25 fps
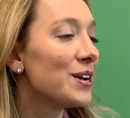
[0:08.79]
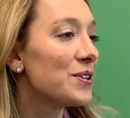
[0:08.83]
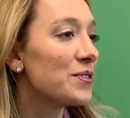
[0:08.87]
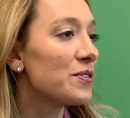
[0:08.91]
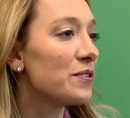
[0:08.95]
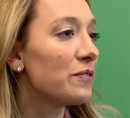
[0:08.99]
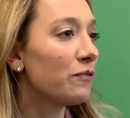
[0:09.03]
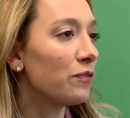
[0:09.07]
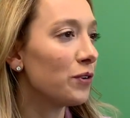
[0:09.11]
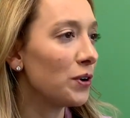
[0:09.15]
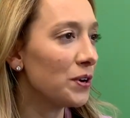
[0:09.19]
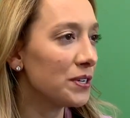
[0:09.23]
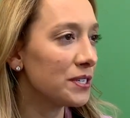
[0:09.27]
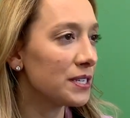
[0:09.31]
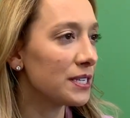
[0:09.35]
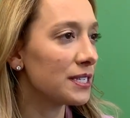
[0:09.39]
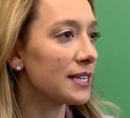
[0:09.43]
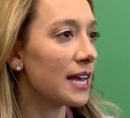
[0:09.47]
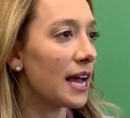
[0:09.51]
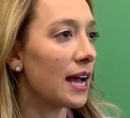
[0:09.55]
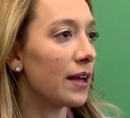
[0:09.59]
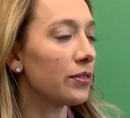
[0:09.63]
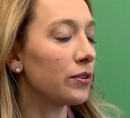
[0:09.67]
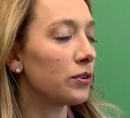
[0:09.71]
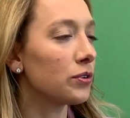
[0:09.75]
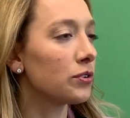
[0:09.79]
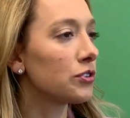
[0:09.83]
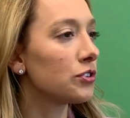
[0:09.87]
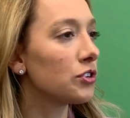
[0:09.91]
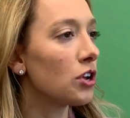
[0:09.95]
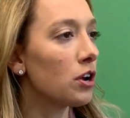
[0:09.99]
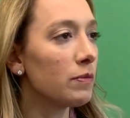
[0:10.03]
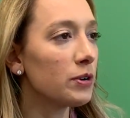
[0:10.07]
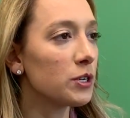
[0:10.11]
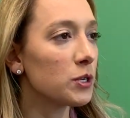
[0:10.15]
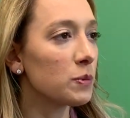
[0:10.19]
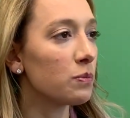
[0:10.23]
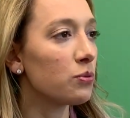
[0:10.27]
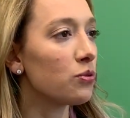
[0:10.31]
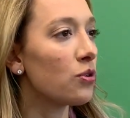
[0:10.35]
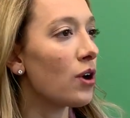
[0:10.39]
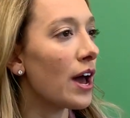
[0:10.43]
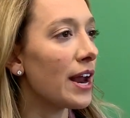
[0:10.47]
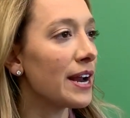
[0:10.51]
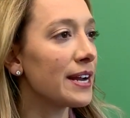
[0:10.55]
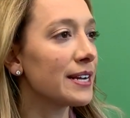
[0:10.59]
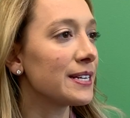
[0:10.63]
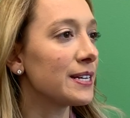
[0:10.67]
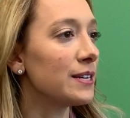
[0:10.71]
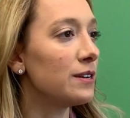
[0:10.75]
The first is that there's so much
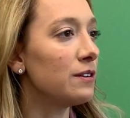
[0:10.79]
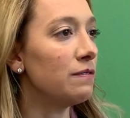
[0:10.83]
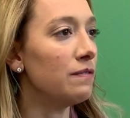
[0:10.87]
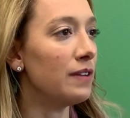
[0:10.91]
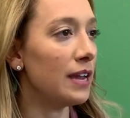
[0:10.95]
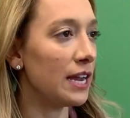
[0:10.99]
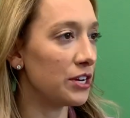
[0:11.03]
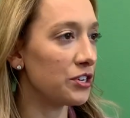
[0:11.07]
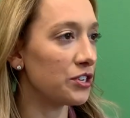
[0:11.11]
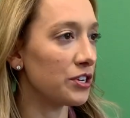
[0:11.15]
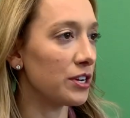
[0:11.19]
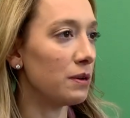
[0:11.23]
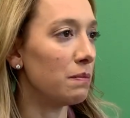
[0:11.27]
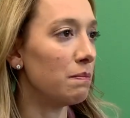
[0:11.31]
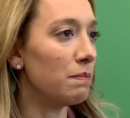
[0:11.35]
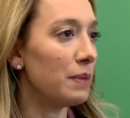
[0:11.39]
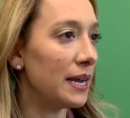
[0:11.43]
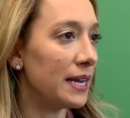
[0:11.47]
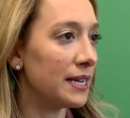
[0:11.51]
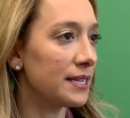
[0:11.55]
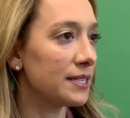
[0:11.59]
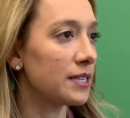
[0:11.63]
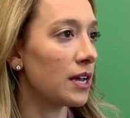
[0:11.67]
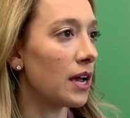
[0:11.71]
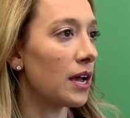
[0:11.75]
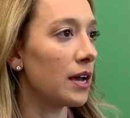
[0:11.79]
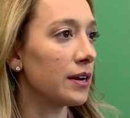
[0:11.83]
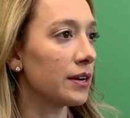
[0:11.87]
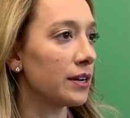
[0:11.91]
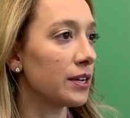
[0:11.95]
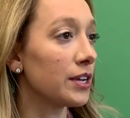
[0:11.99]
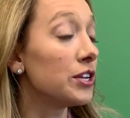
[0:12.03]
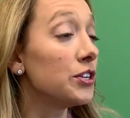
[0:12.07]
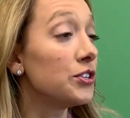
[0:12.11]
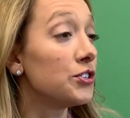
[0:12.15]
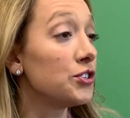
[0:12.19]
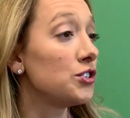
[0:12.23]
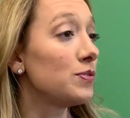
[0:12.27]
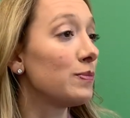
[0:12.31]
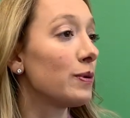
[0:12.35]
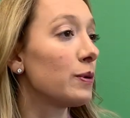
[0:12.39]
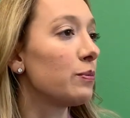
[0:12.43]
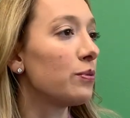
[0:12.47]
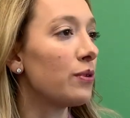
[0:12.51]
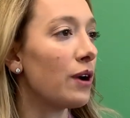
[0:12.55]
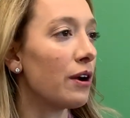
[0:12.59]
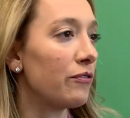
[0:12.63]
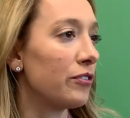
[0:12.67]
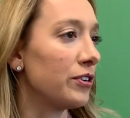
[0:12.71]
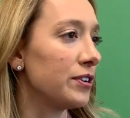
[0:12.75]
product innovation based on consumer
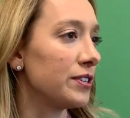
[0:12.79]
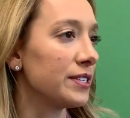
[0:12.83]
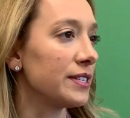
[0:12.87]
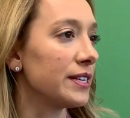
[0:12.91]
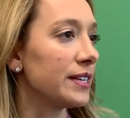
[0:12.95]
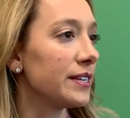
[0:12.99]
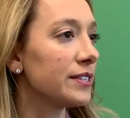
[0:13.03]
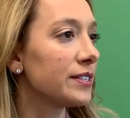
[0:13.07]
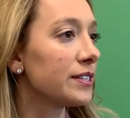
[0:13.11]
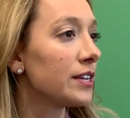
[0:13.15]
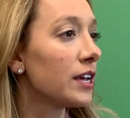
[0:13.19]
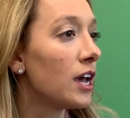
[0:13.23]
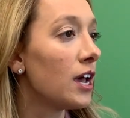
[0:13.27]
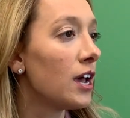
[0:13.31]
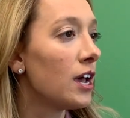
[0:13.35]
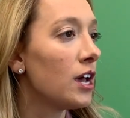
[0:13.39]
preferences.